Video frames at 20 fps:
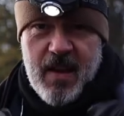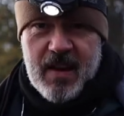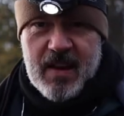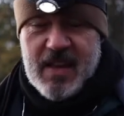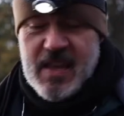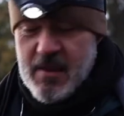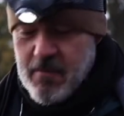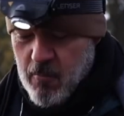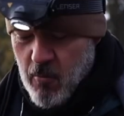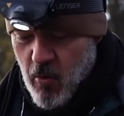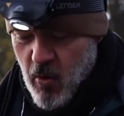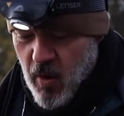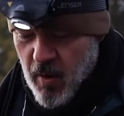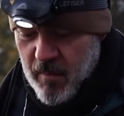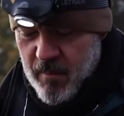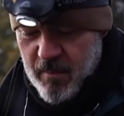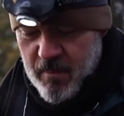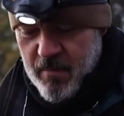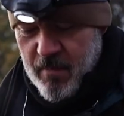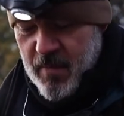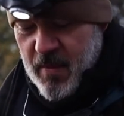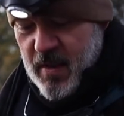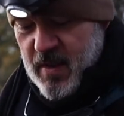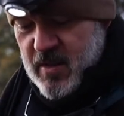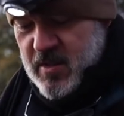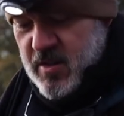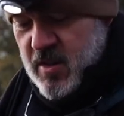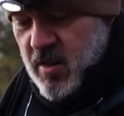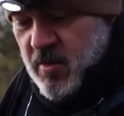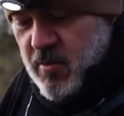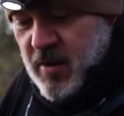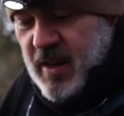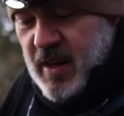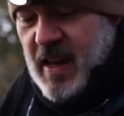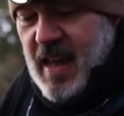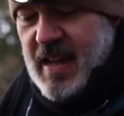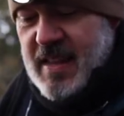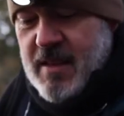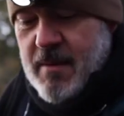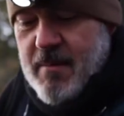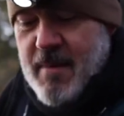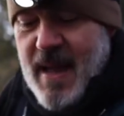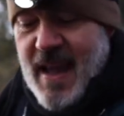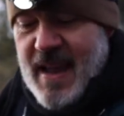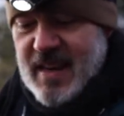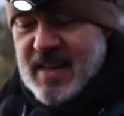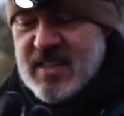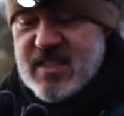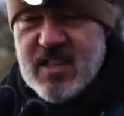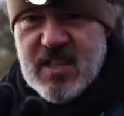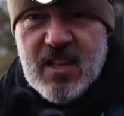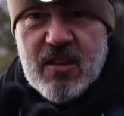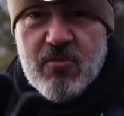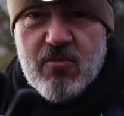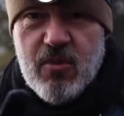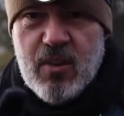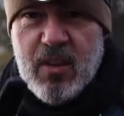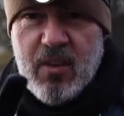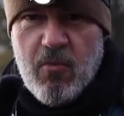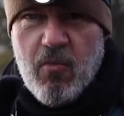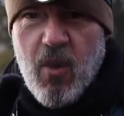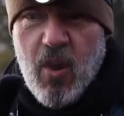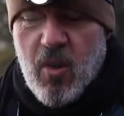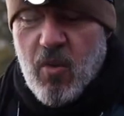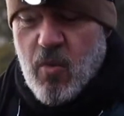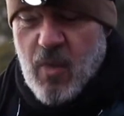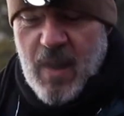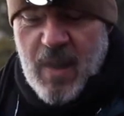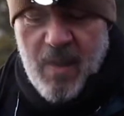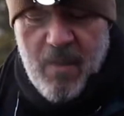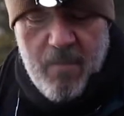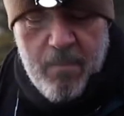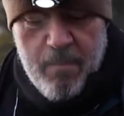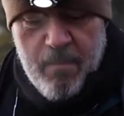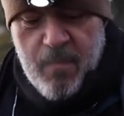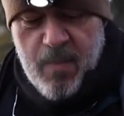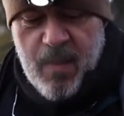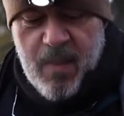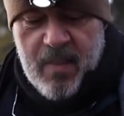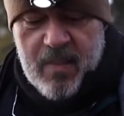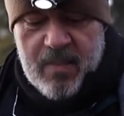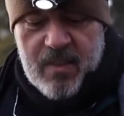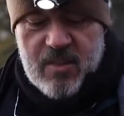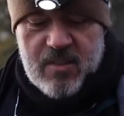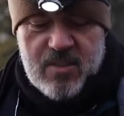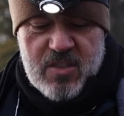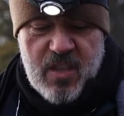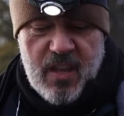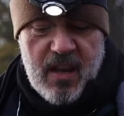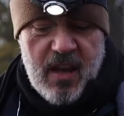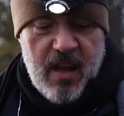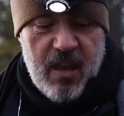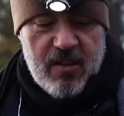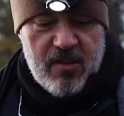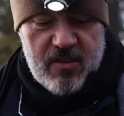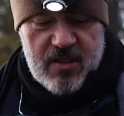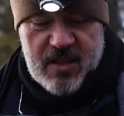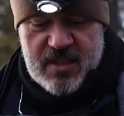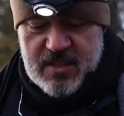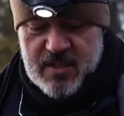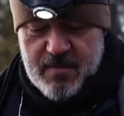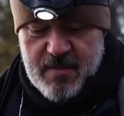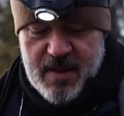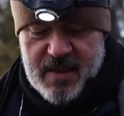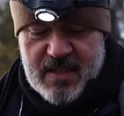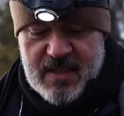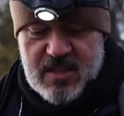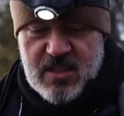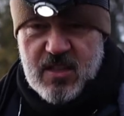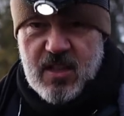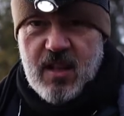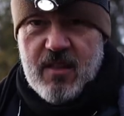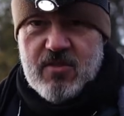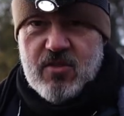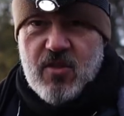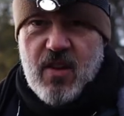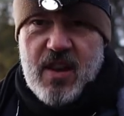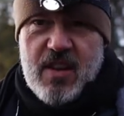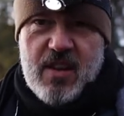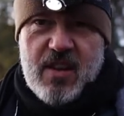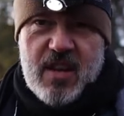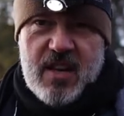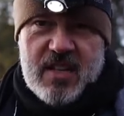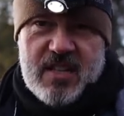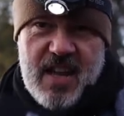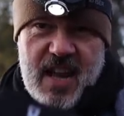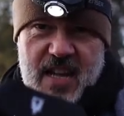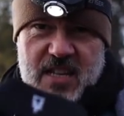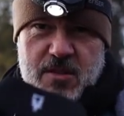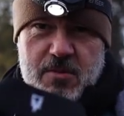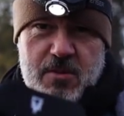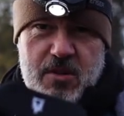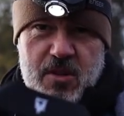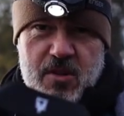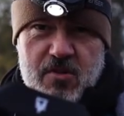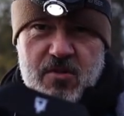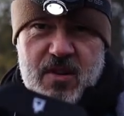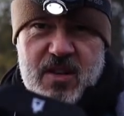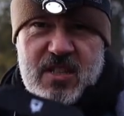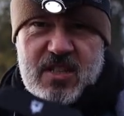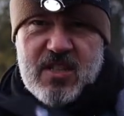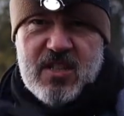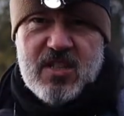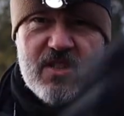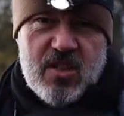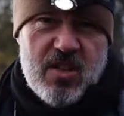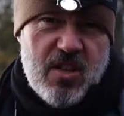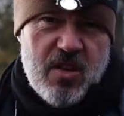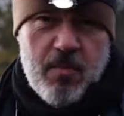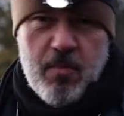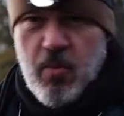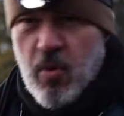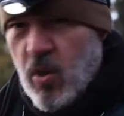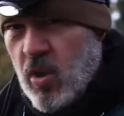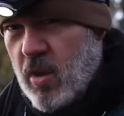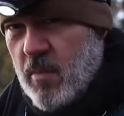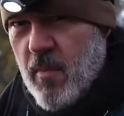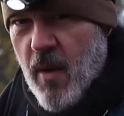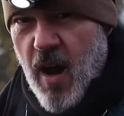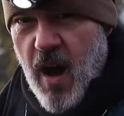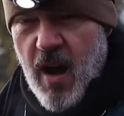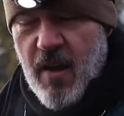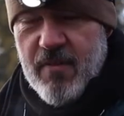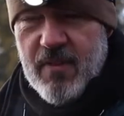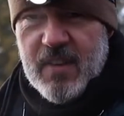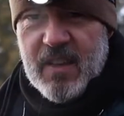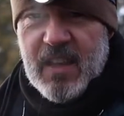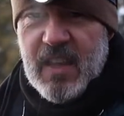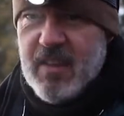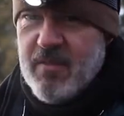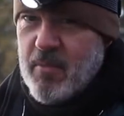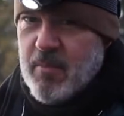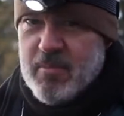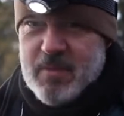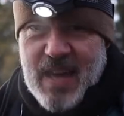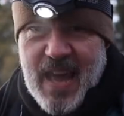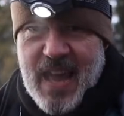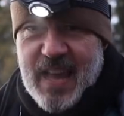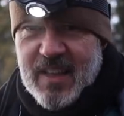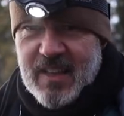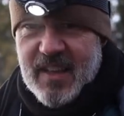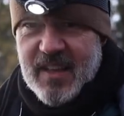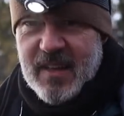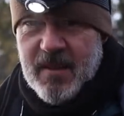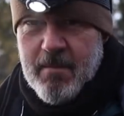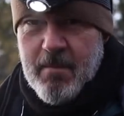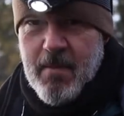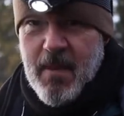keep warm. So I really like the magnets, and they really work well. There's other things that make these gloves great. You can attach them to your wrists, so you can pull them off and leave them dangling,